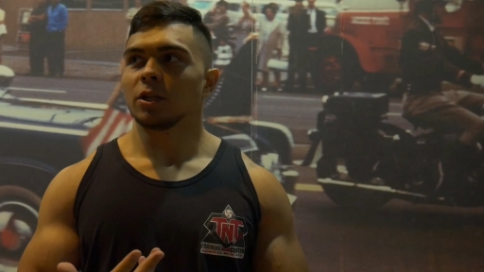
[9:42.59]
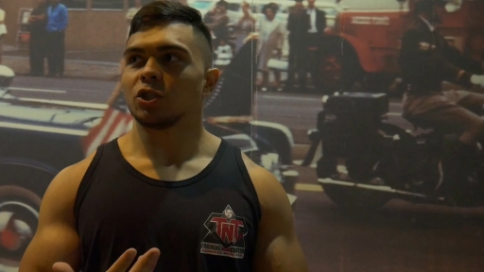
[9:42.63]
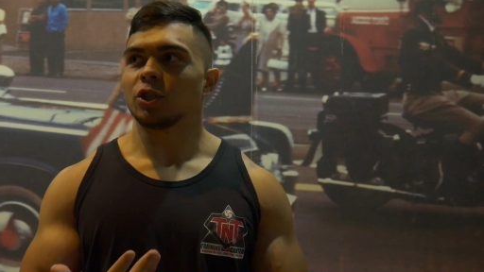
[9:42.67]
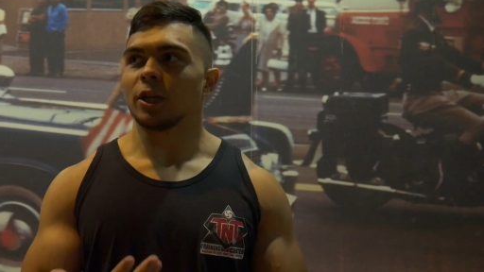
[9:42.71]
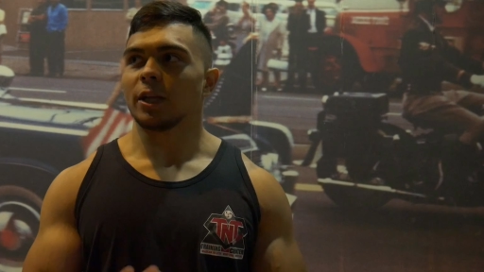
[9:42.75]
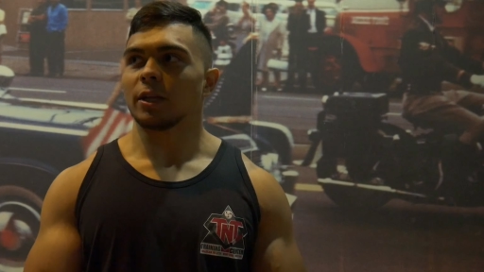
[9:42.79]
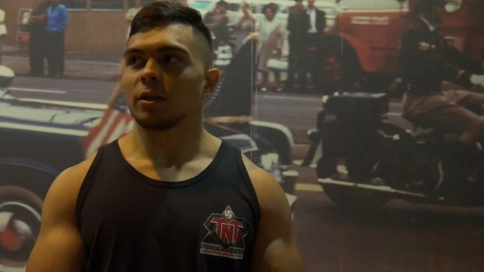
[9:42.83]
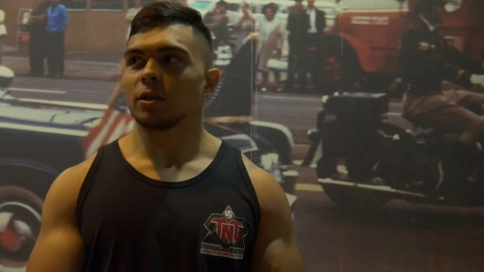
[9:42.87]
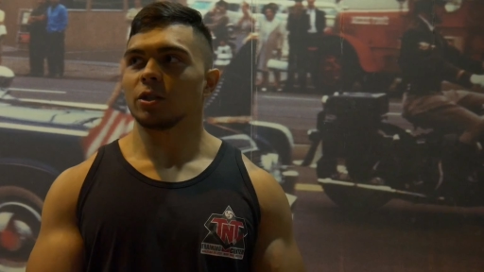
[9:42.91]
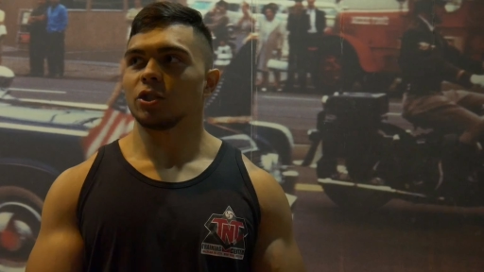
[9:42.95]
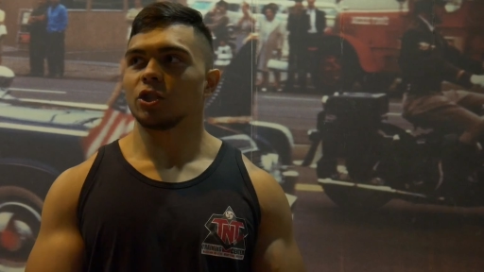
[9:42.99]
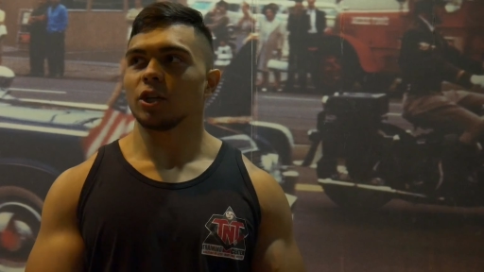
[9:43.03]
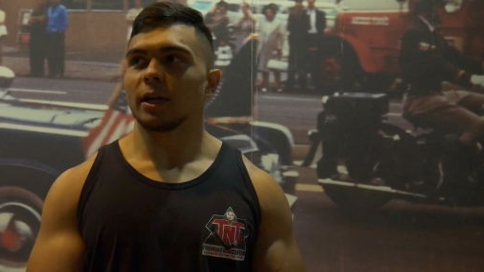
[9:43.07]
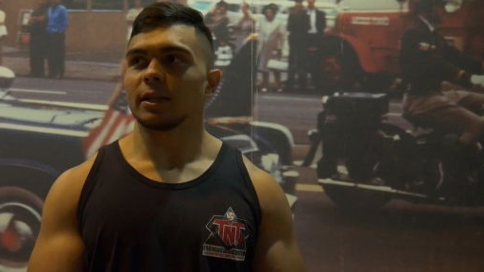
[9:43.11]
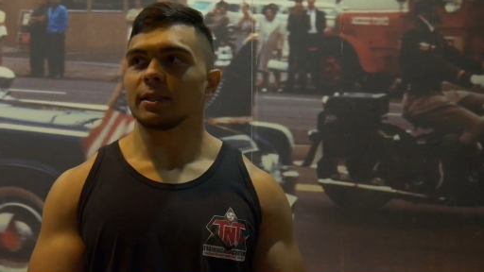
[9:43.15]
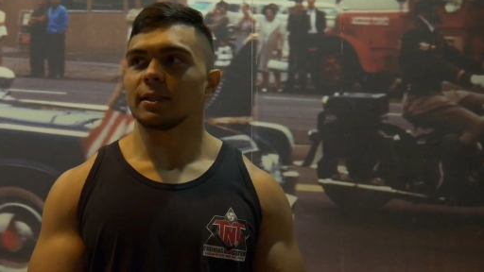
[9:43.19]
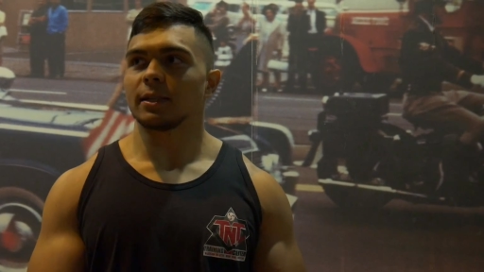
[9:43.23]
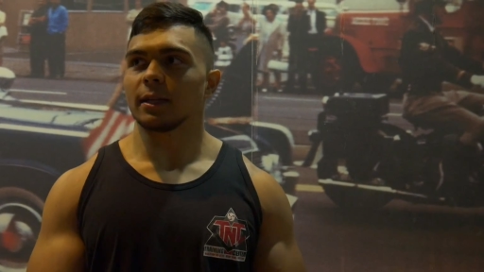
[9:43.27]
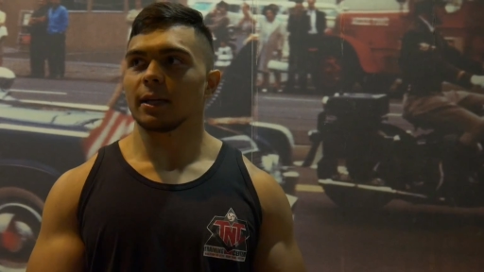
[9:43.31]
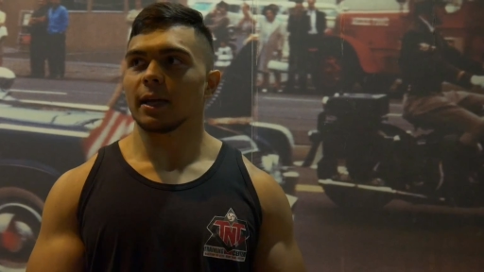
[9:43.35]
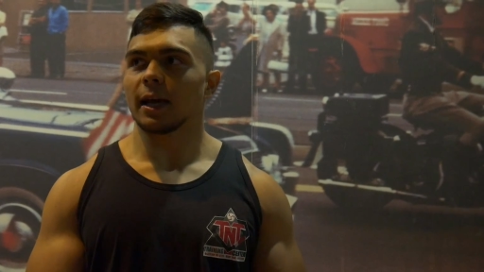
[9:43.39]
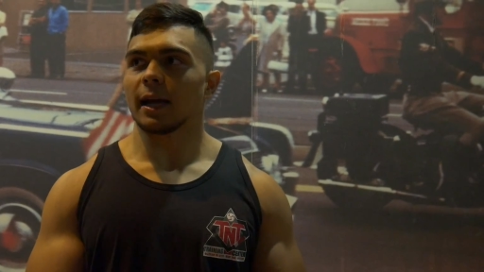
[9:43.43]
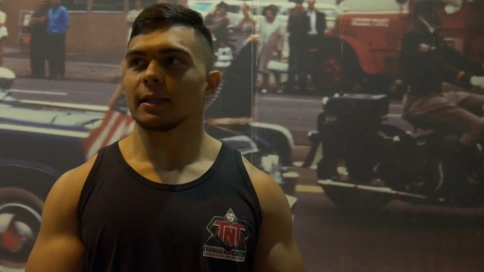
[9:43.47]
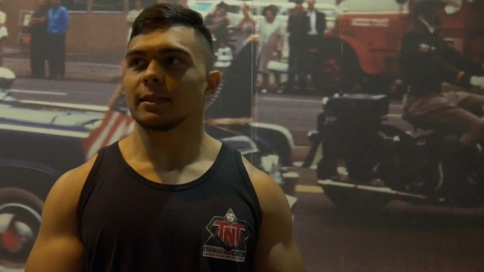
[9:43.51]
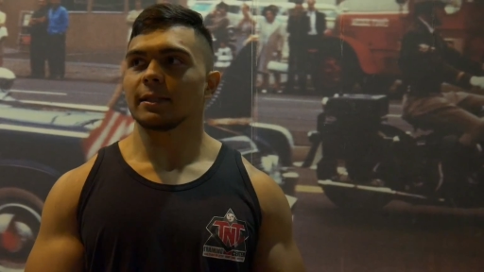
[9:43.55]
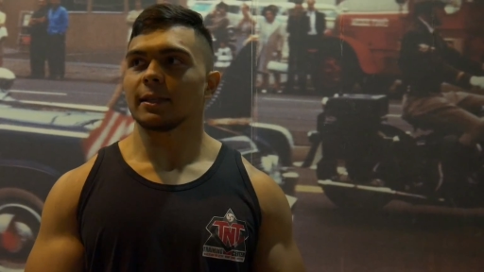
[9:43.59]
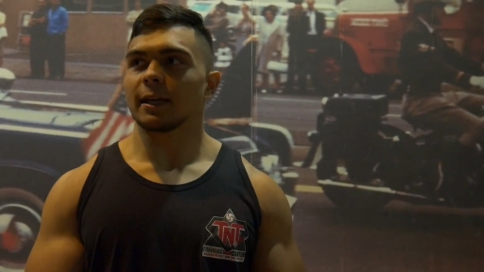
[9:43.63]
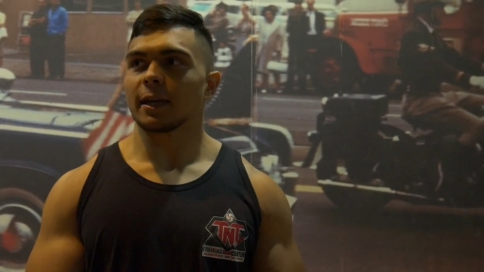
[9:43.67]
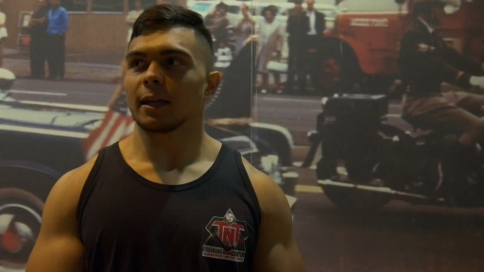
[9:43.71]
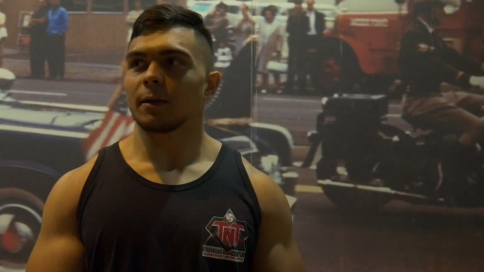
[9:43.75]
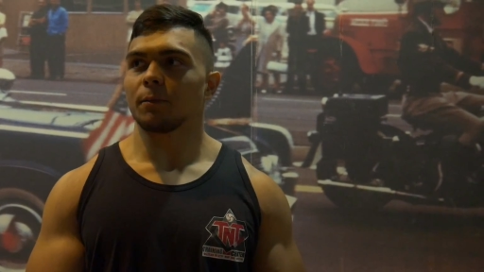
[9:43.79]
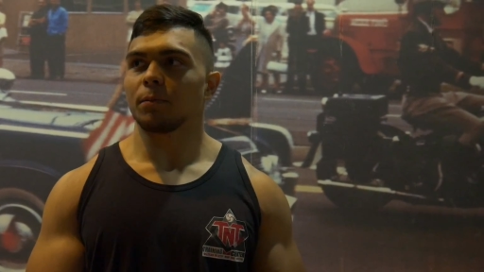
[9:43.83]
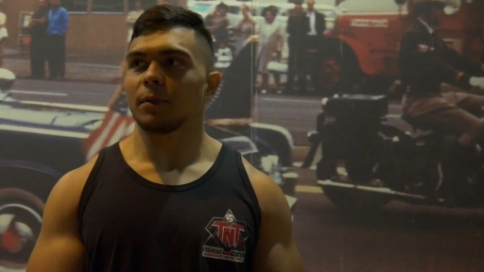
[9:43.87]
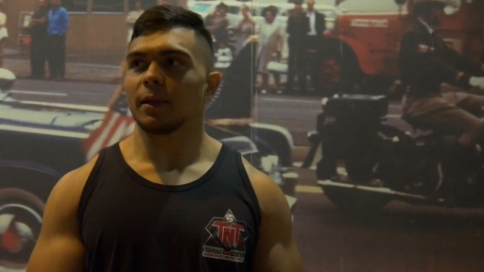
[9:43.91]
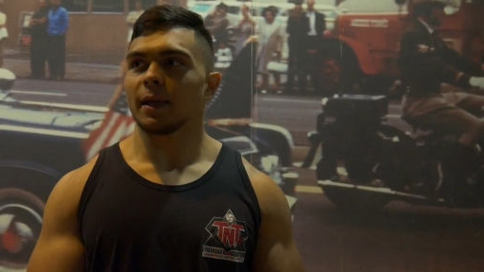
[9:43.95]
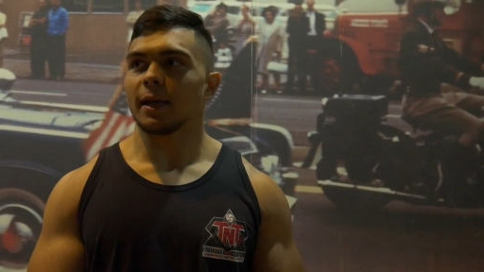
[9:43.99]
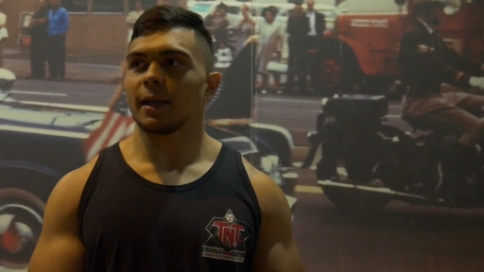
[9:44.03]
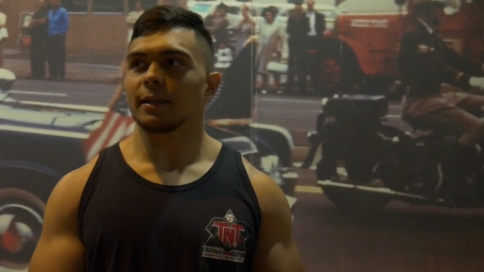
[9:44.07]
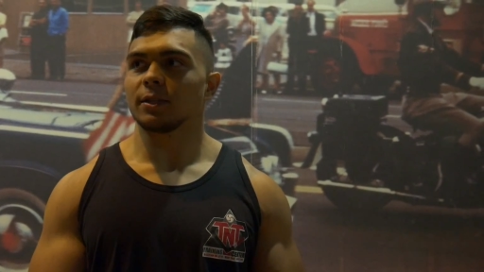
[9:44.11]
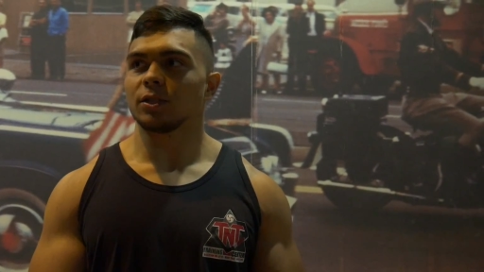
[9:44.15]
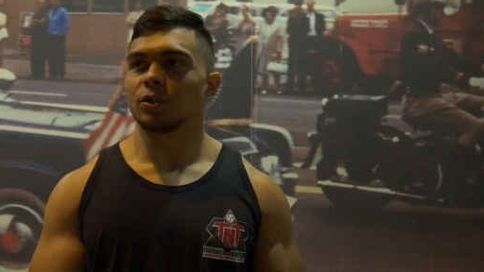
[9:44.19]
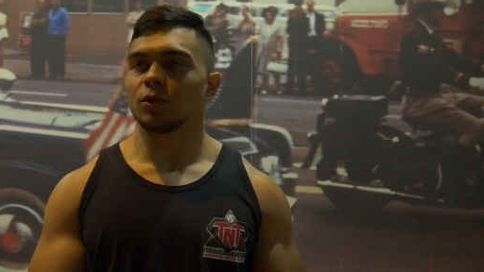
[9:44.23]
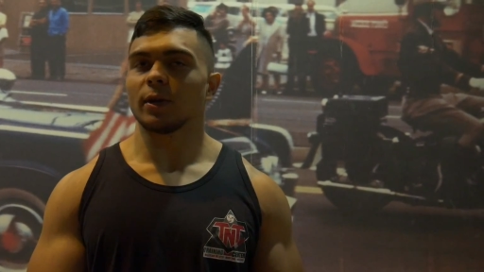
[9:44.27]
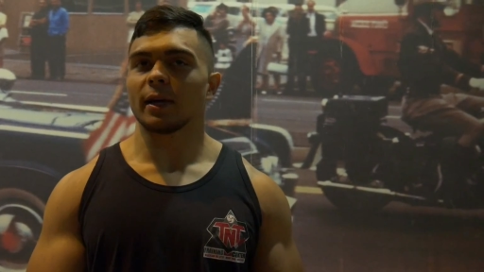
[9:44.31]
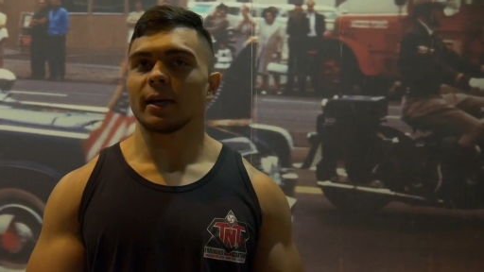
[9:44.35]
Justin got second place.